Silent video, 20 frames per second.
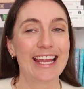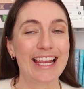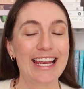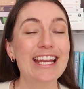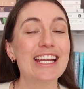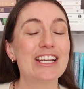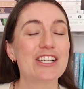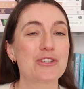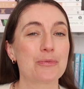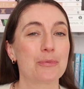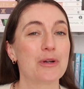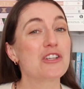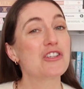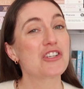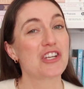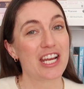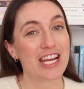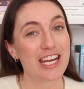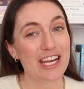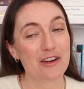each,
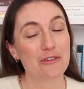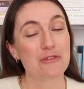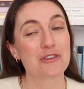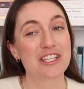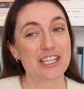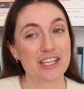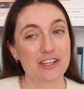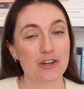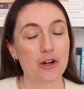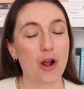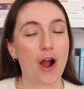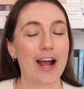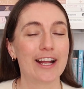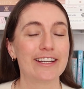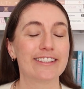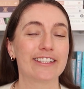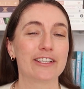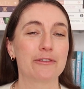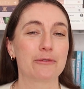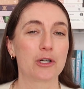which he did
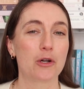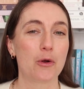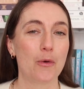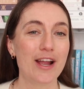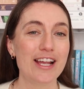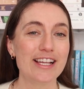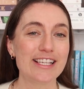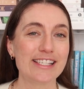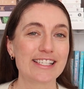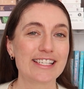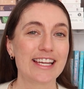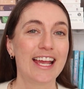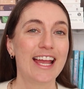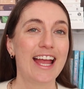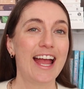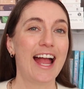kindly request.